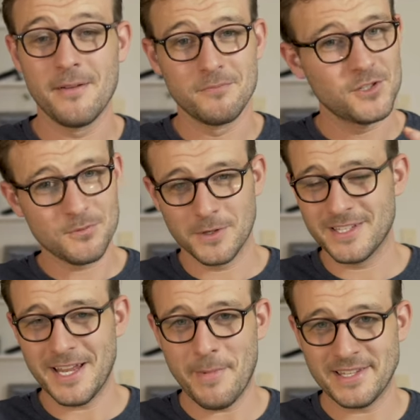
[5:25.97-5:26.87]
Just want to
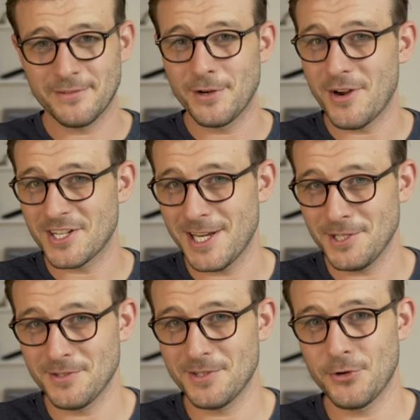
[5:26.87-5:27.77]
say a massive
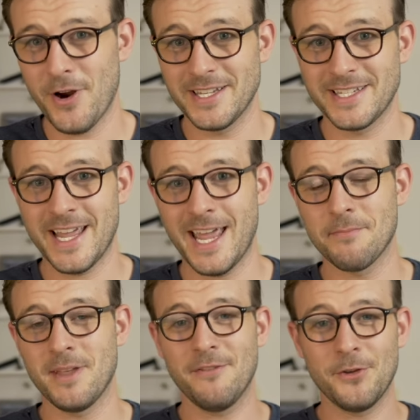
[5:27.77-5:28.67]
congratulations to Grace
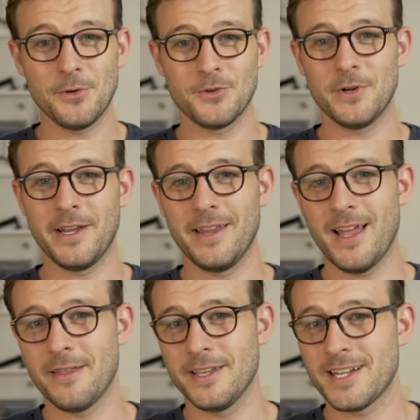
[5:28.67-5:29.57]
Tame. If you enjoy
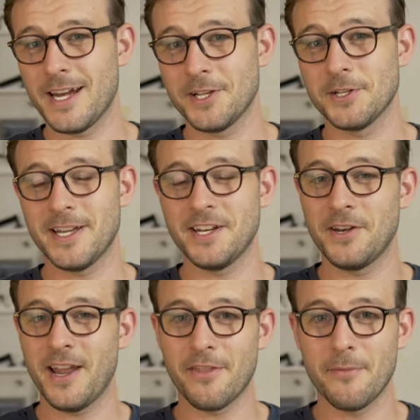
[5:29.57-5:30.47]
this kind of content
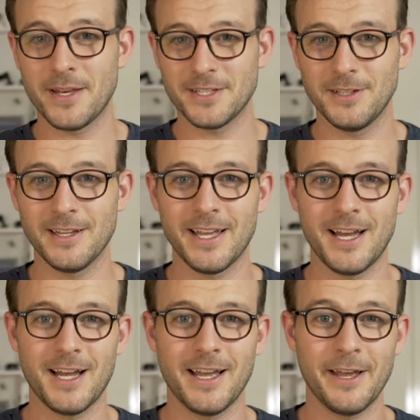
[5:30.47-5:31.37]
and other mental
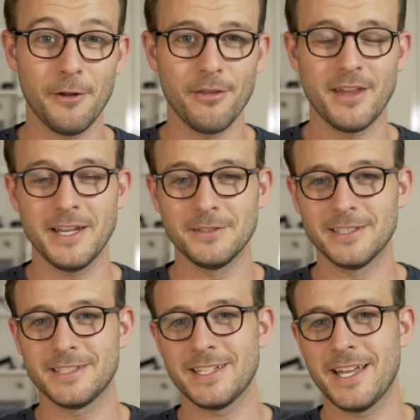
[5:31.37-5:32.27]
health and
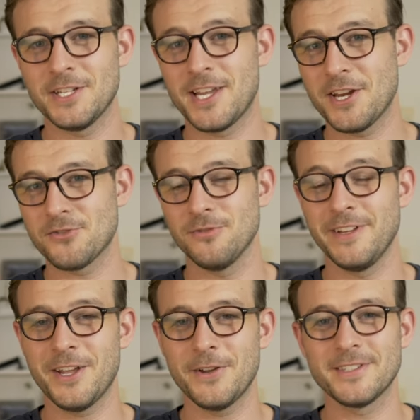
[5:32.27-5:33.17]
illness educational
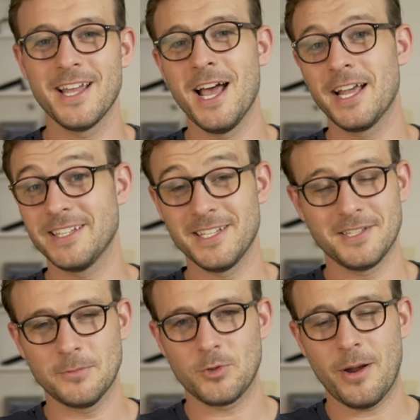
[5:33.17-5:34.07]
videos, consider
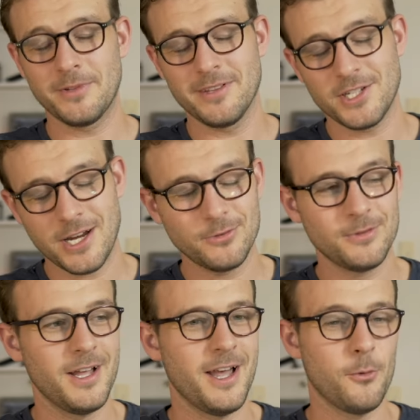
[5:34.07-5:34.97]
subscribing to the channel,
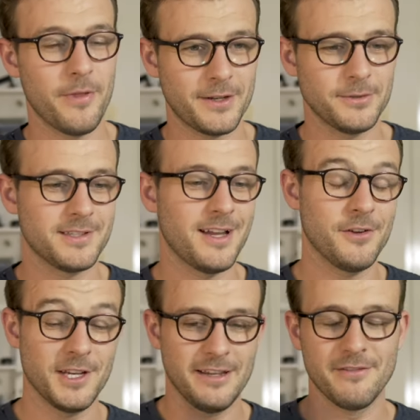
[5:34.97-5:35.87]
all that good stuff.
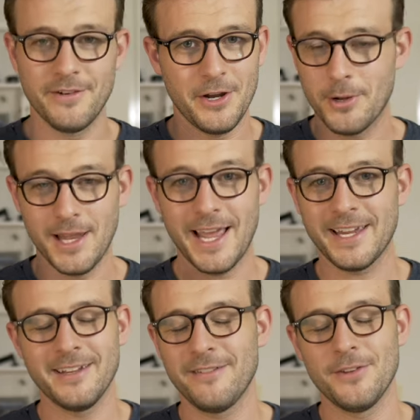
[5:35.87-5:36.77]
You can leave the video a like
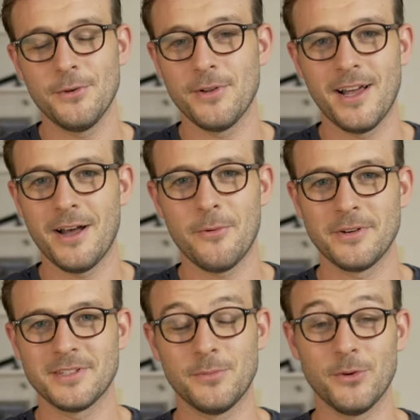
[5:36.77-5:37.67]
if you want to
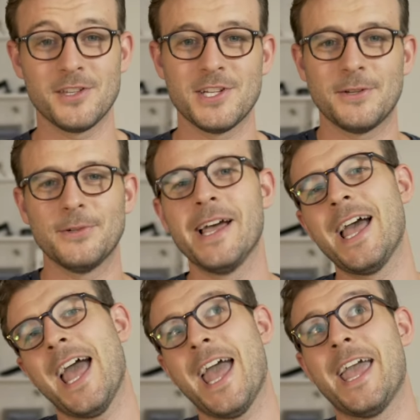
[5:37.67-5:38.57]
support the channel.
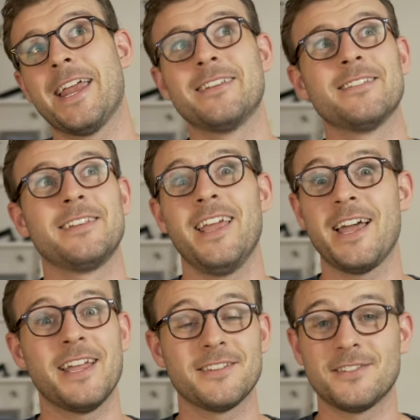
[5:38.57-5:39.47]
And yeah, I
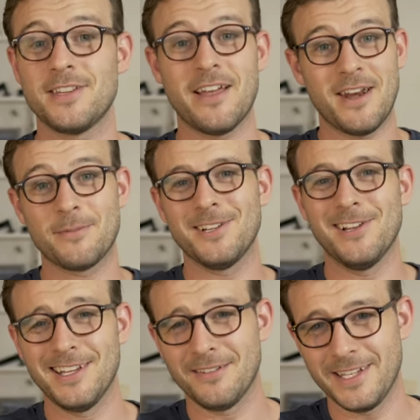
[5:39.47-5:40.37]
guess just have an
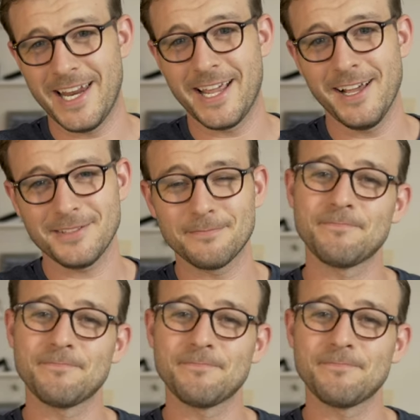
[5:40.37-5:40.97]
absolutely lovely day, guys.